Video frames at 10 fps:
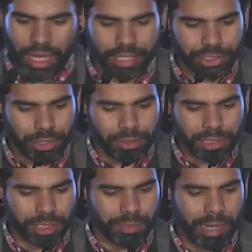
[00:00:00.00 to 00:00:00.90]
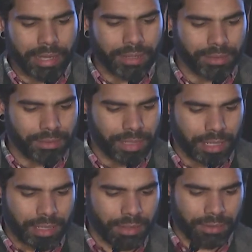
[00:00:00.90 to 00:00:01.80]
I chose SMYAL
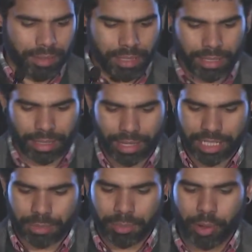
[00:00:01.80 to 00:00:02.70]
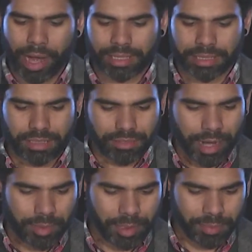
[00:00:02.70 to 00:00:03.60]
as my practice
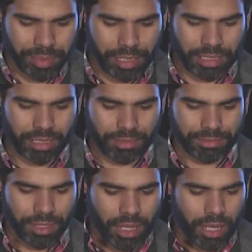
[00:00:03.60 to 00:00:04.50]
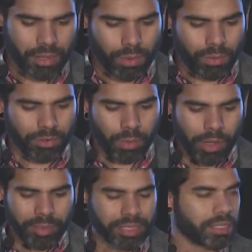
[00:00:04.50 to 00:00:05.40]
environment because of an
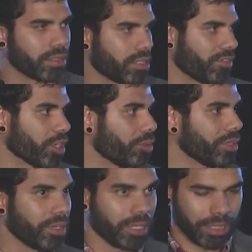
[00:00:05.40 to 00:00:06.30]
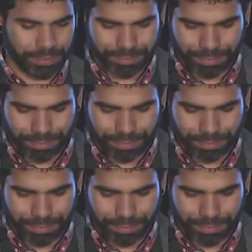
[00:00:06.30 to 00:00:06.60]
overwhelming sense of community.